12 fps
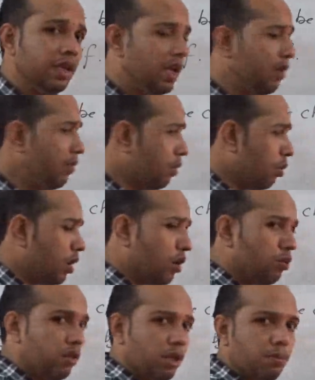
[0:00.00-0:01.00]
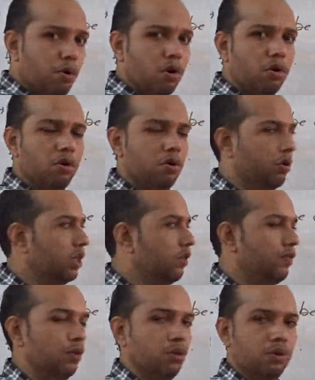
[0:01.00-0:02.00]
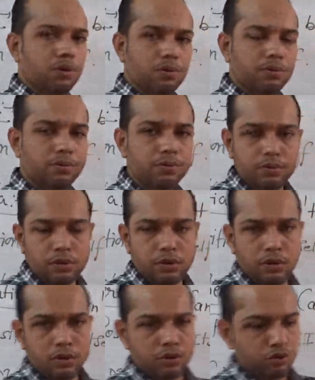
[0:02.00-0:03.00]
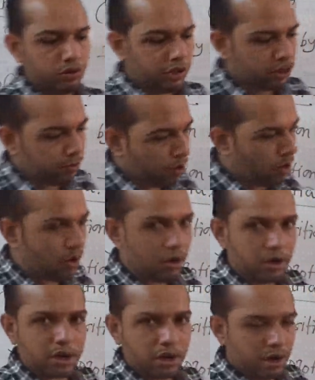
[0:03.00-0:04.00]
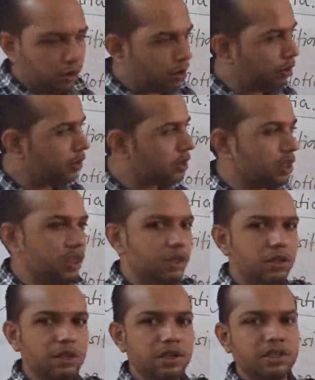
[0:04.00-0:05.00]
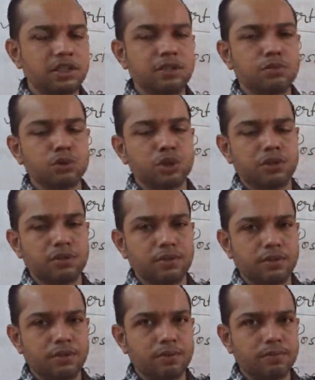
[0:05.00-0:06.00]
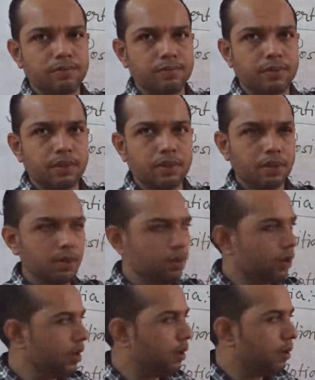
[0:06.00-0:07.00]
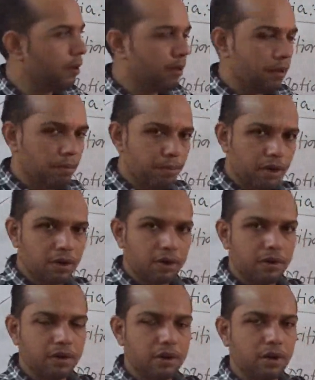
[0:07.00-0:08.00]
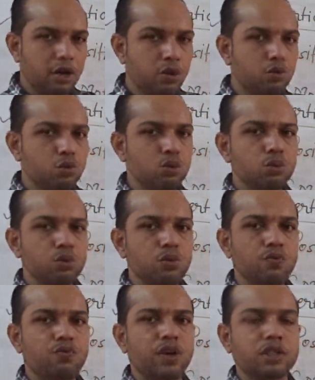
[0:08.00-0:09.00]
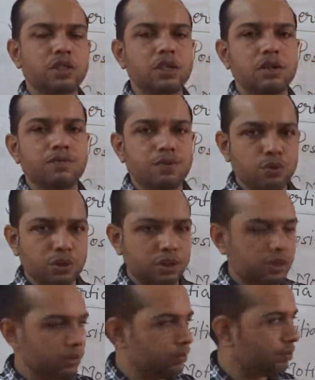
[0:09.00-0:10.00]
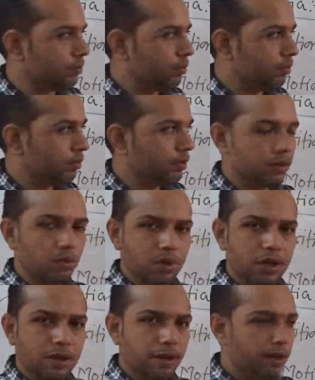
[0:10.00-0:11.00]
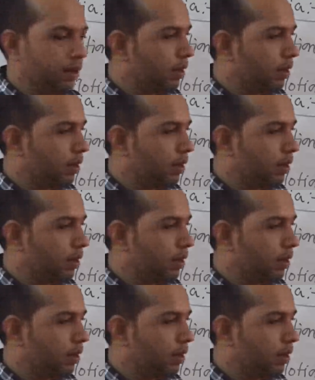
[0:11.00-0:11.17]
if you roll down the ball on the floor, so this ball continuously is in motion. Okay, but due to frictional force, okay,